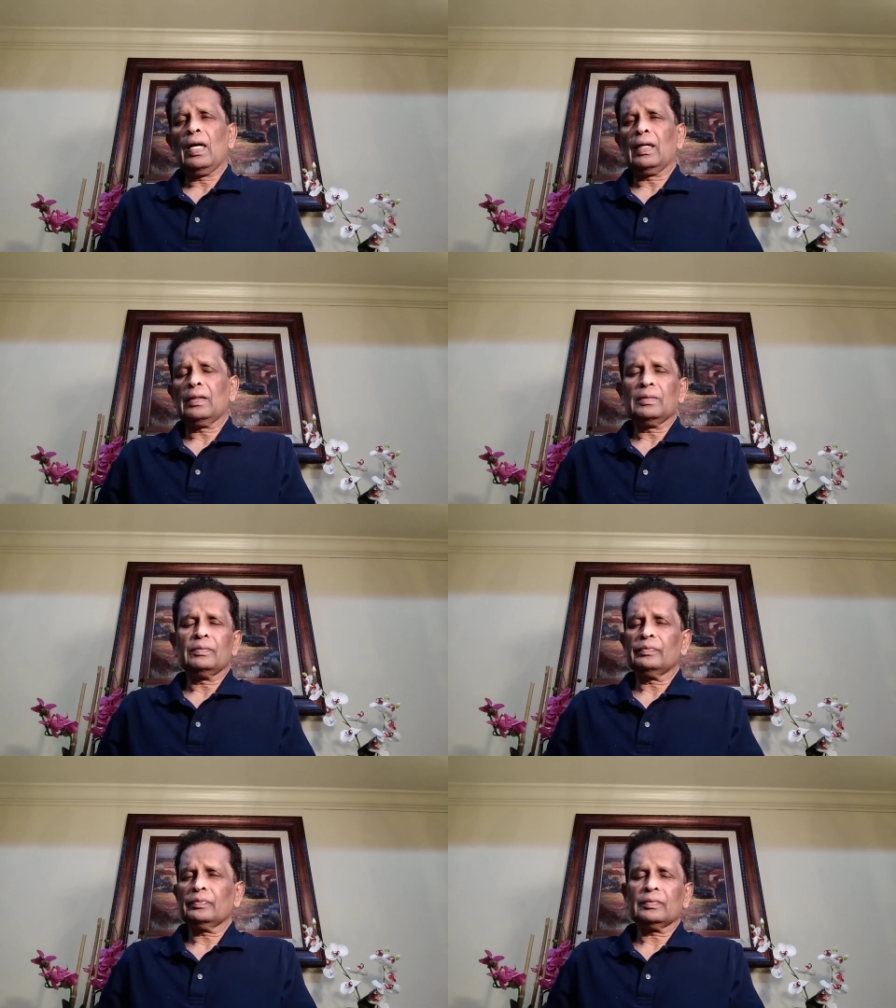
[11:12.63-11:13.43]

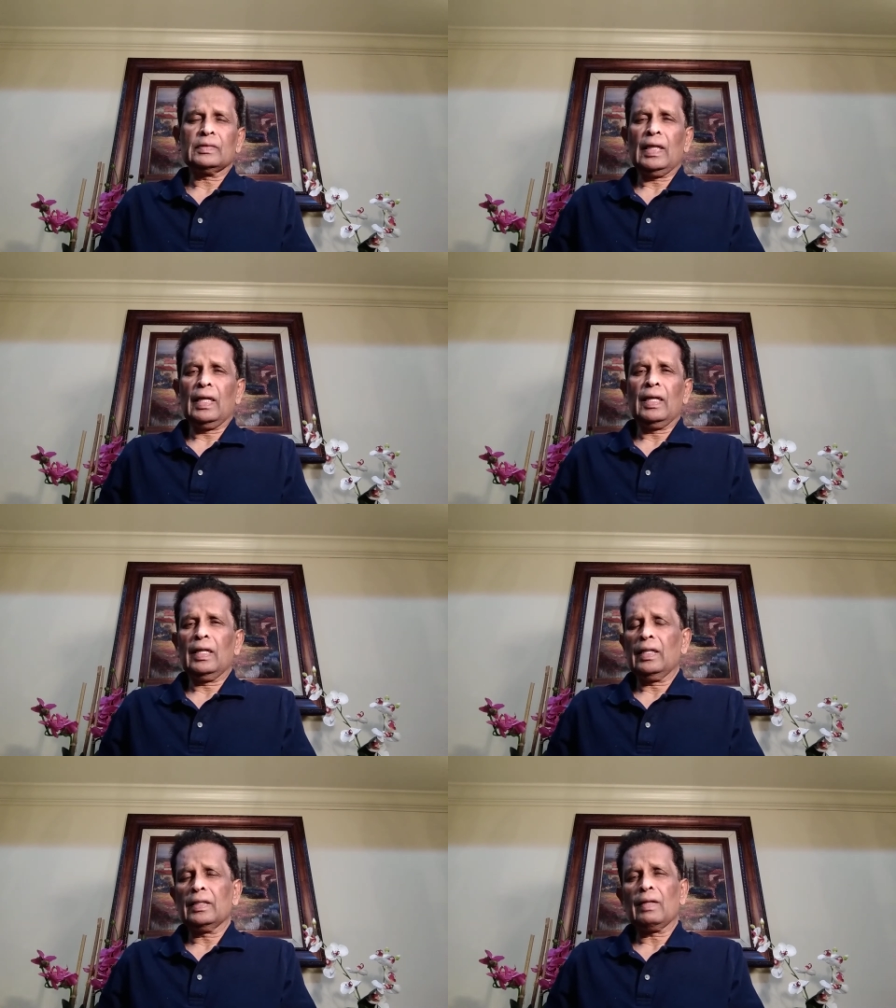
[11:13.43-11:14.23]

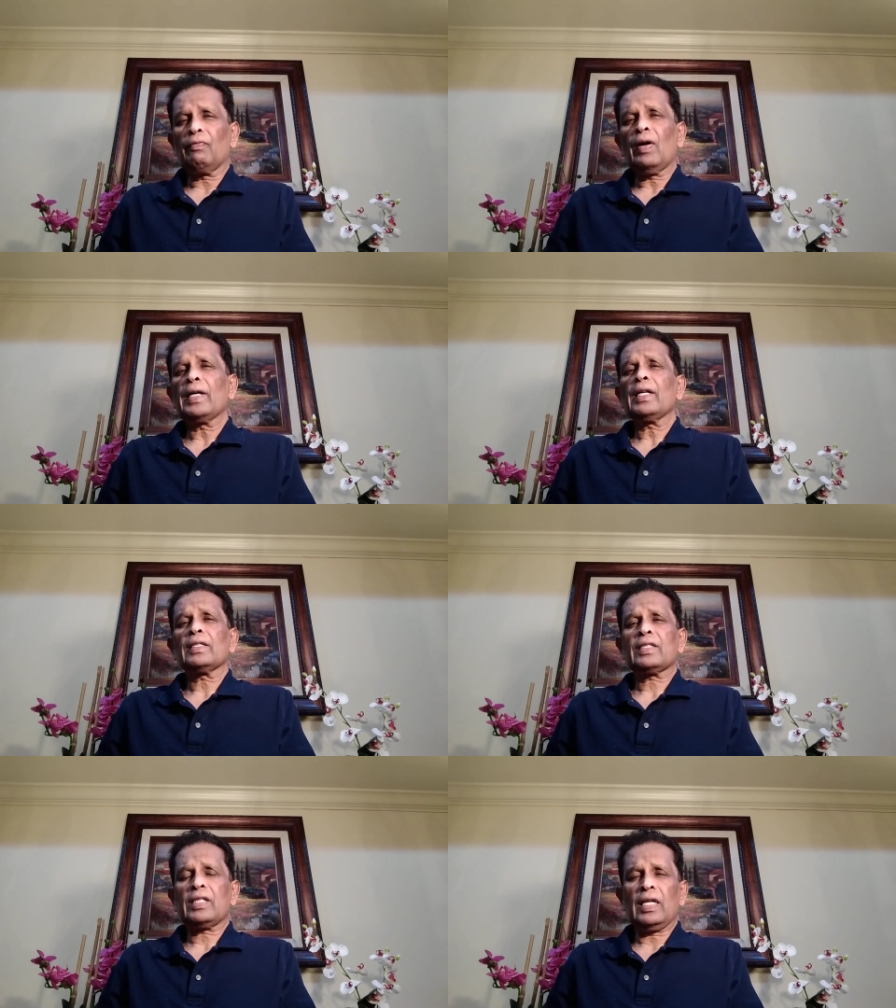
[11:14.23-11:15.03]
And the
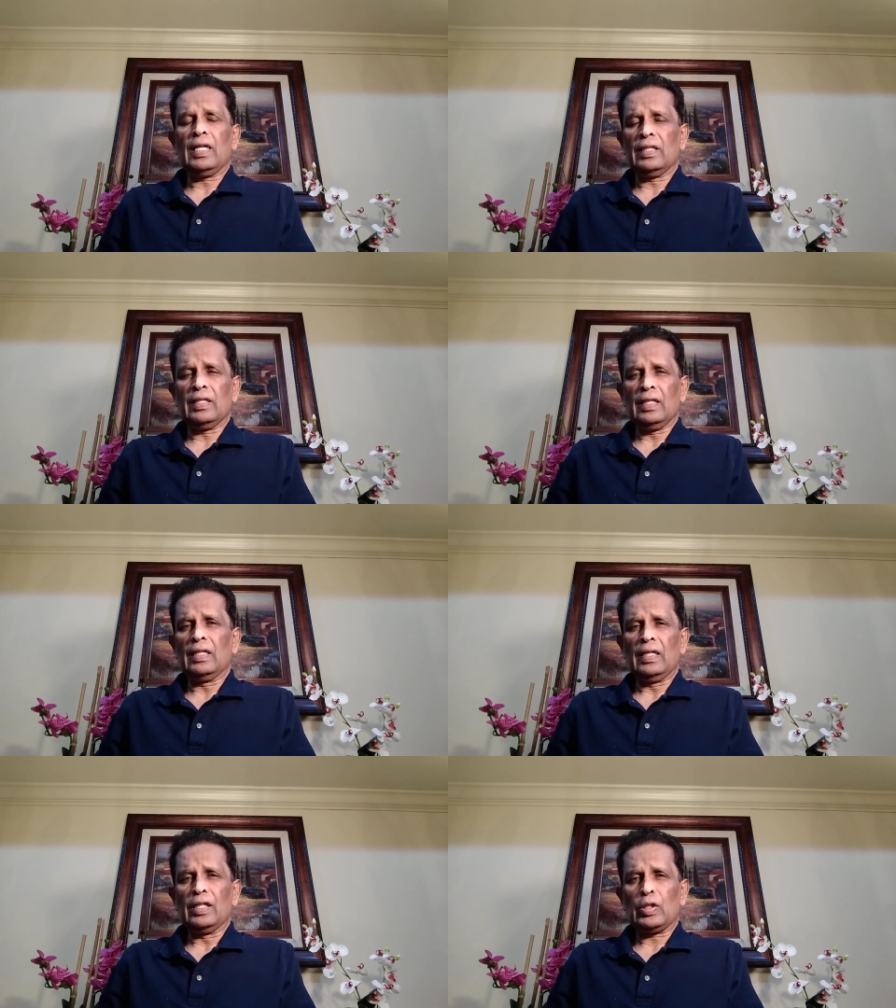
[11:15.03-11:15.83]
final stage
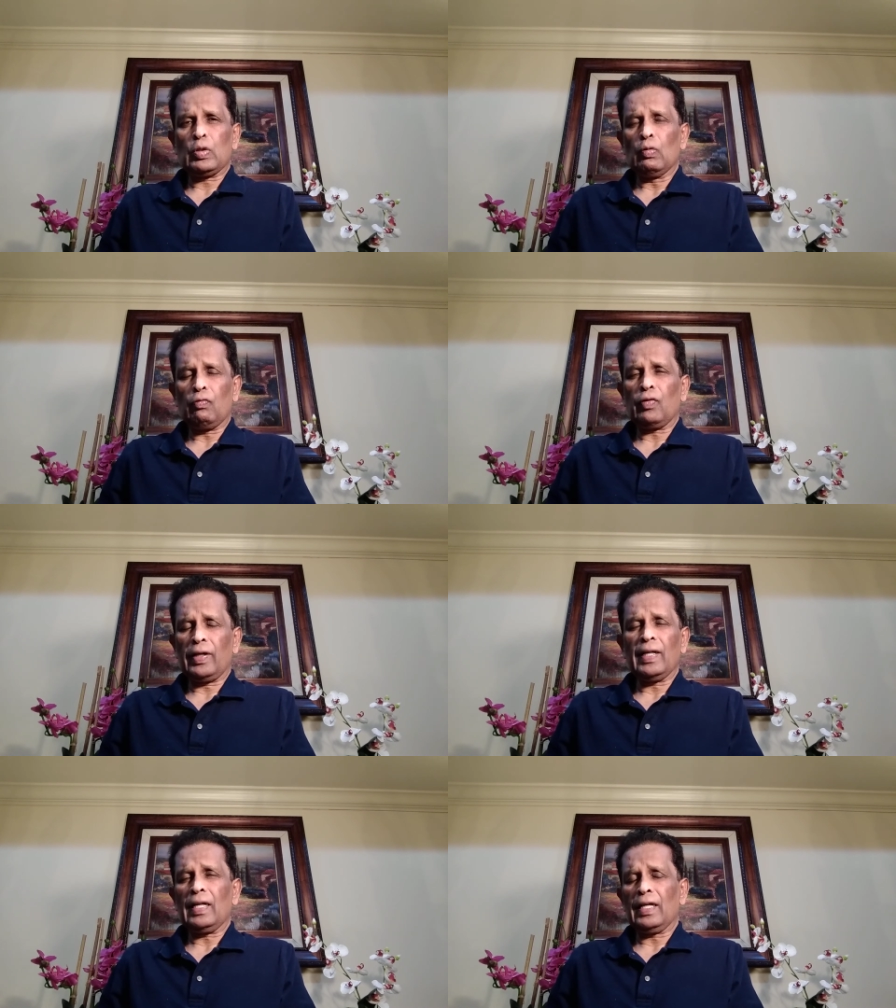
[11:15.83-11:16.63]
is to
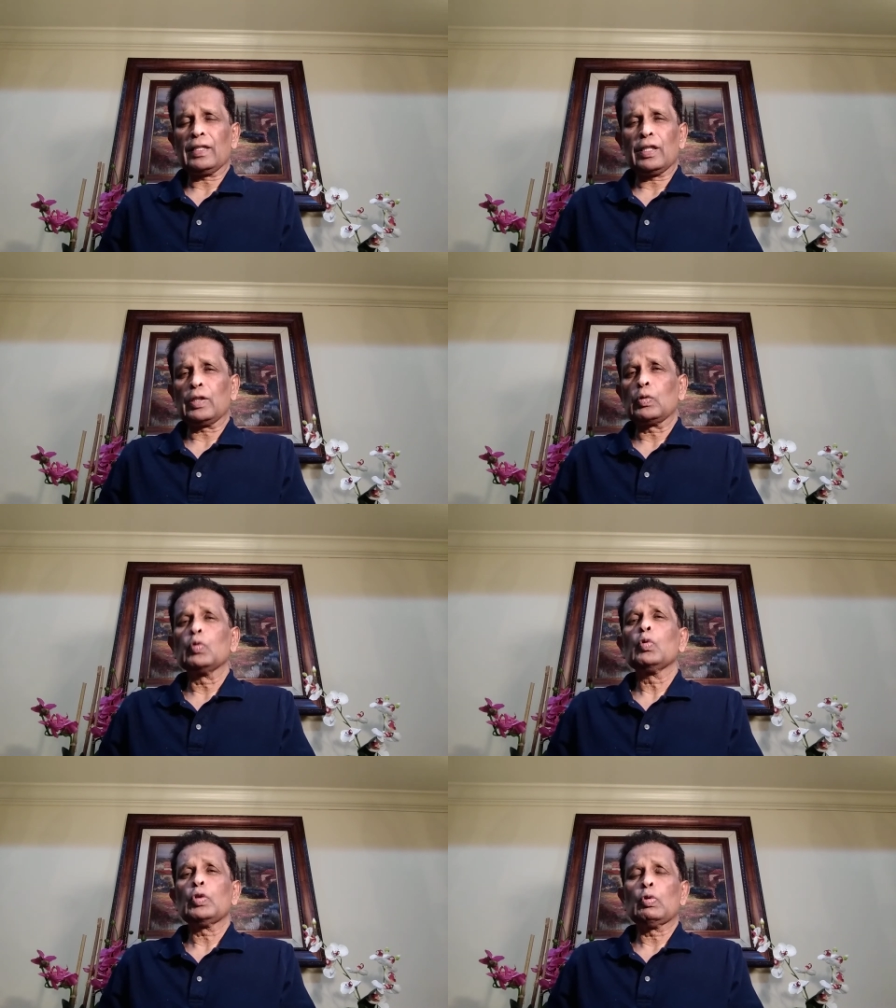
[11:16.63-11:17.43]
realize that
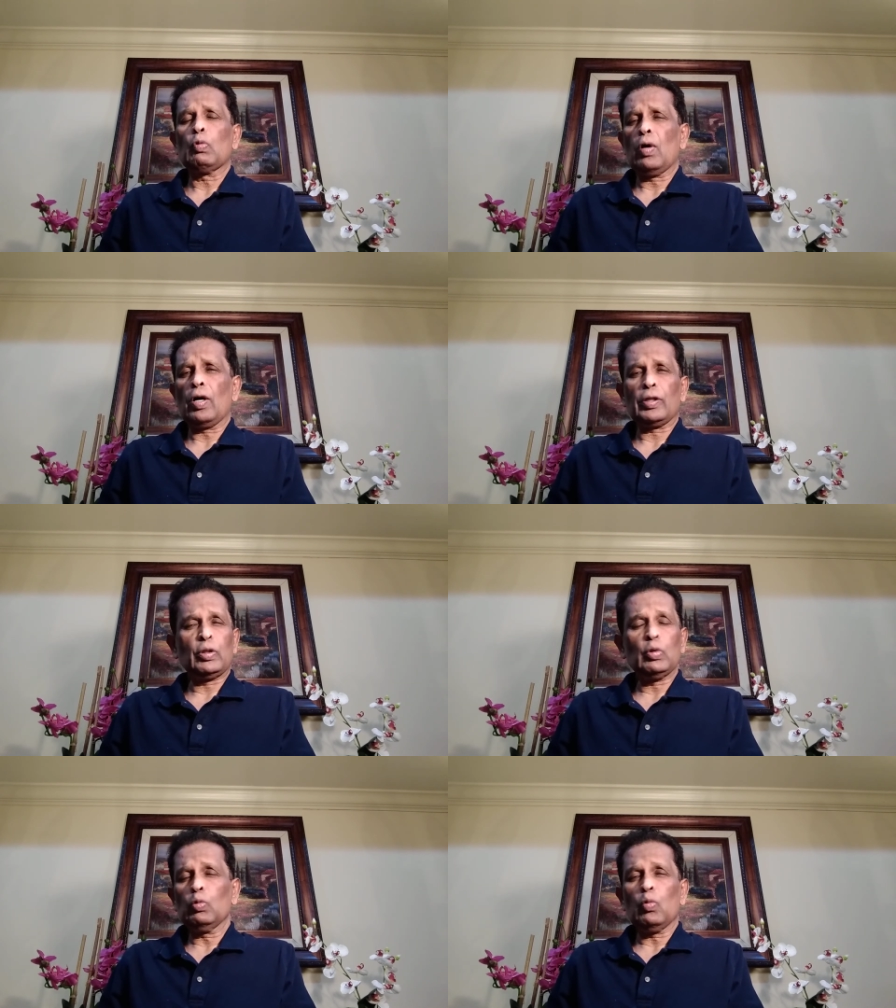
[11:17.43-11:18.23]
who you
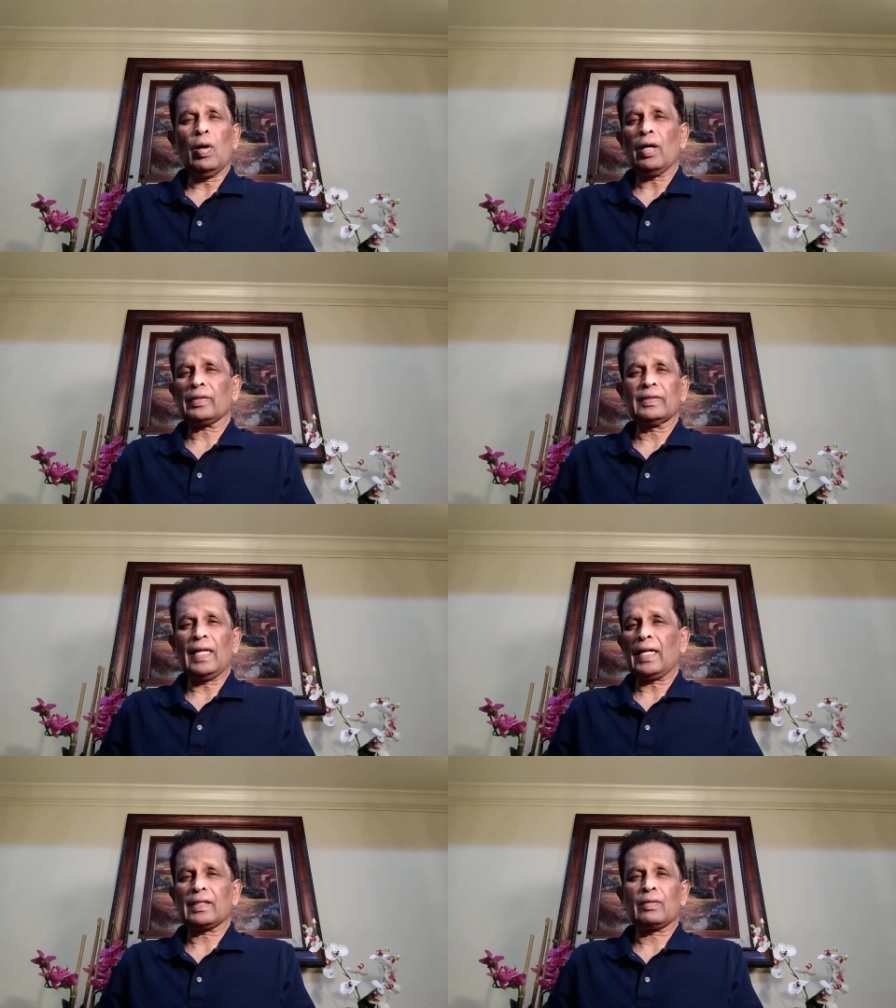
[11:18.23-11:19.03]
are
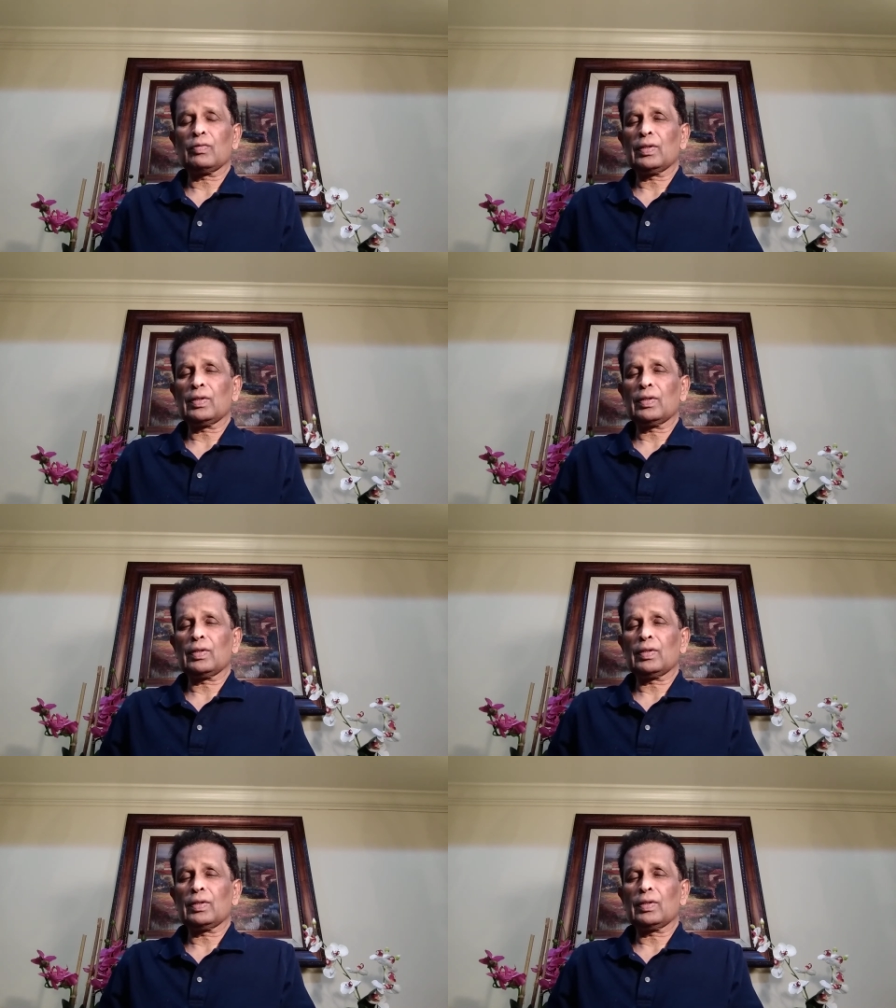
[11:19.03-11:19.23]
that